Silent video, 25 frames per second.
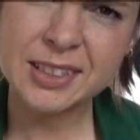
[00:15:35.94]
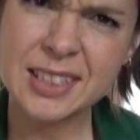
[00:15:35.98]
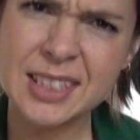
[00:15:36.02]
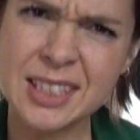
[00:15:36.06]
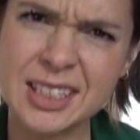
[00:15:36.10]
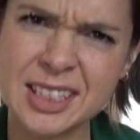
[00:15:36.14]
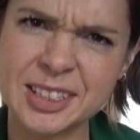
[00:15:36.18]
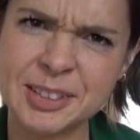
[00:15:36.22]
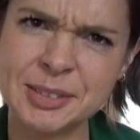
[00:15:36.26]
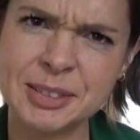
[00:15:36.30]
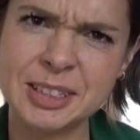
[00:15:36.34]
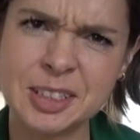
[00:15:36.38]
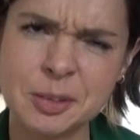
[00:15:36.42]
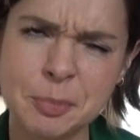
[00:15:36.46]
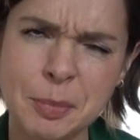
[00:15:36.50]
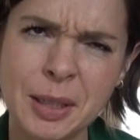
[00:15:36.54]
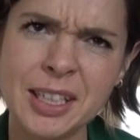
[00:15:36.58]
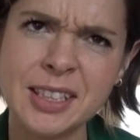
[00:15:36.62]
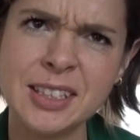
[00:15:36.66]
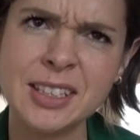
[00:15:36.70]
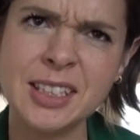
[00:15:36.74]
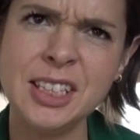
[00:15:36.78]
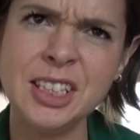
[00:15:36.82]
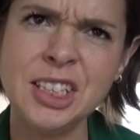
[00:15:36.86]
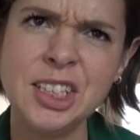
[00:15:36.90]
this? It's a
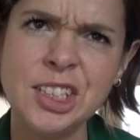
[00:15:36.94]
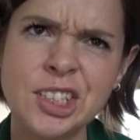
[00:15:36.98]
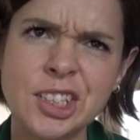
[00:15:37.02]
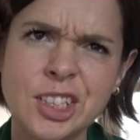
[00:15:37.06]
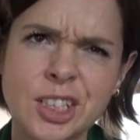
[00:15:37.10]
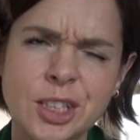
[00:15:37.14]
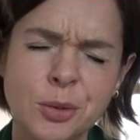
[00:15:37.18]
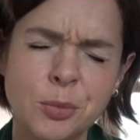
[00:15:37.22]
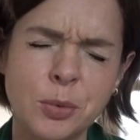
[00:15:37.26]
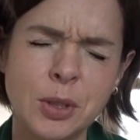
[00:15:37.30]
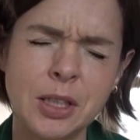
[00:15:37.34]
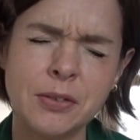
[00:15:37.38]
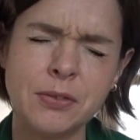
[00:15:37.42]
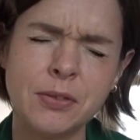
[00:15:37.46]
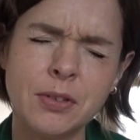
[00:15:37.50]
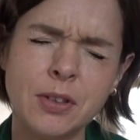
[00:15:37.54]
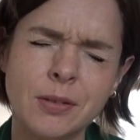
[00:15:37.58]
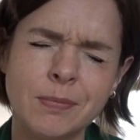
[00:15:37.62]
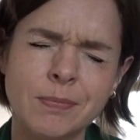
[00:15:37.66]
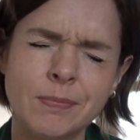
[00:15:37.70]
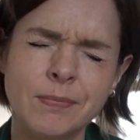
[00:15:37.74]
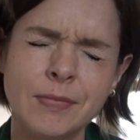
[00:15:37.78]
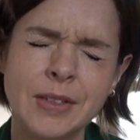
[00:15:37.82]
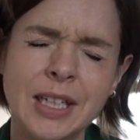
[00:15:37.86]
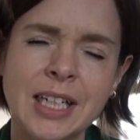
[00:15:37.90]
black t-shirt, where
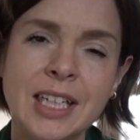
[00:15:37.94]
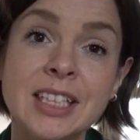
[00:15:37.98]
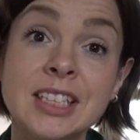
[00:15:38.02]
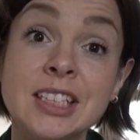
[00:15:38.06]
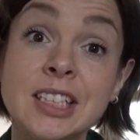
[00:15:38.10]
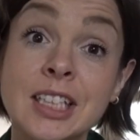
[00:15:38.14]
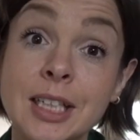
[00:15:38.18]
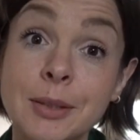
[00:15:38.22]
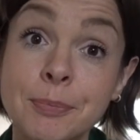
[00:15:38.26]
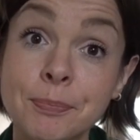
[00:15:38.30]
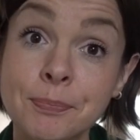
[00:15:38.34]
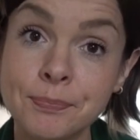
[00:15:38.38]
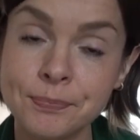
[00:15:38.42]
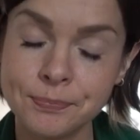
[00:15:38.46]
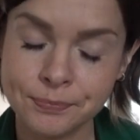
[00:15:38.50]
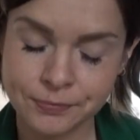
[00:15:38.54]
from? H and